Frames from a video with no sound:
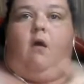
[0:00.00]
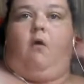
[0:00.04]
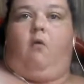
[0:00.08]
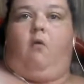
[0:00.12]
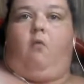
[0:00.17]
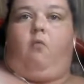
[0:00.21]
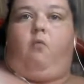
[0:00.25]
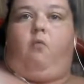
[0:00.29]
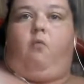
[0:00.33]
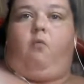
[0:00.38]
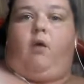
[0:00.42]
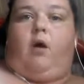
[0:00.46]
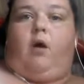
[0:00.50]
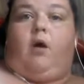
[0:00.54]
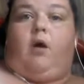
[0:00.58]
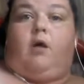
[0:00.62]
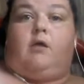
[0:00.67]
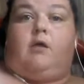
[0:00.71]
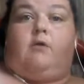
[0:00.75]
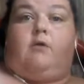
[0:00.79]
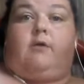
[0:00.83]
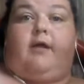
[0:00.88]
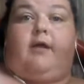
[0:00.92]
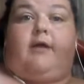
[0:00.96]

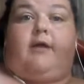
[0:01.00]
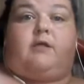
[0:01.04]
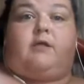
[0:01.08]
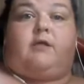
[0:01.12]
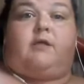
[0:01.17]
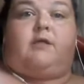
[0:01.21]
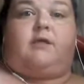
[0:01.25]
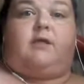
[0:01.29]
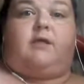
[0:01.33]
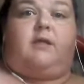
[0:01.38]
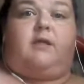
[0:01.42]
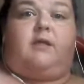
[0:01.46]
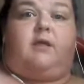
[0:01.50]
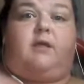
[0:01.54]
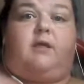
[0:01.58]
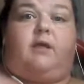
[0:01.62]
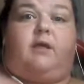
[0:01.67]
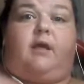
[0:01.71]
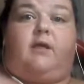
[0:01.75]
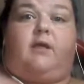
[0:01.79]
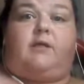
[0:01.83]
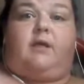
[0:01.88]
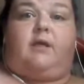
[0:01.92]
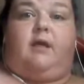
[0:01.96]
You can actually see the
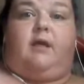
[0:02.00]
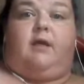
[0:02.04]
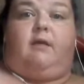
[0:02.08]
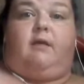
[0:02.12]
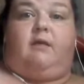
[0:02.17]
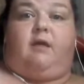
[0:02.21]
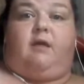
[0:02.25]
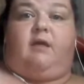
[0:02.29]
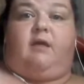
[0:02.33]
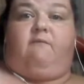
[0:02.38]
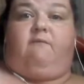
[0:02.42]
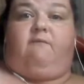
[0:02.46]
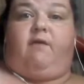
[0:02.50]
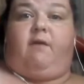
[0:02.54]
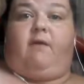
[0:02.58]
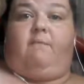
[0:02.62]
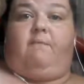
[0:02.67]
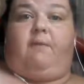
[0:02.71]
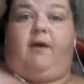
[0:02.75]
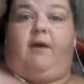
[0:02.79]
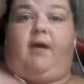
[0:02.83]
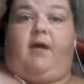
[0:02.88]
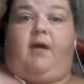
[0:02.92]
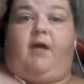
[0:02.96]
links in the event
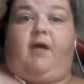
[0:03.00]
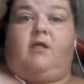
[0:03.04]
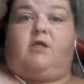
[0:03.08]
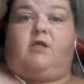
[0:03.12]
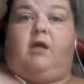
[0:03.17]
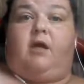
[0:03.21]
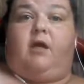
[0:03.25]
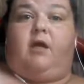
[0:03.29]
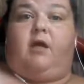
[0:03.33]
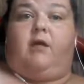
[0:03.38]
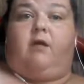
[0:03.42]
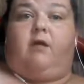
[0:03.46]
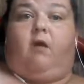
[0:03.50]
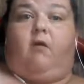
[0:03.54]
page and